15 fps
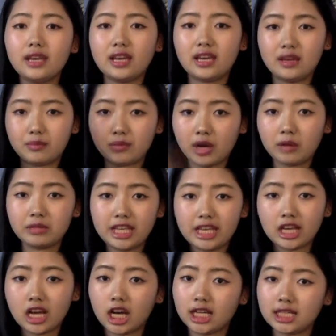it probably
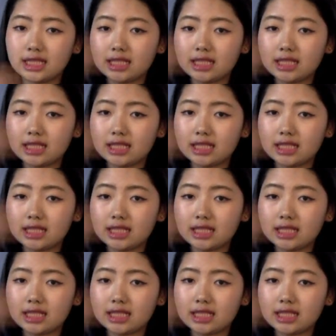got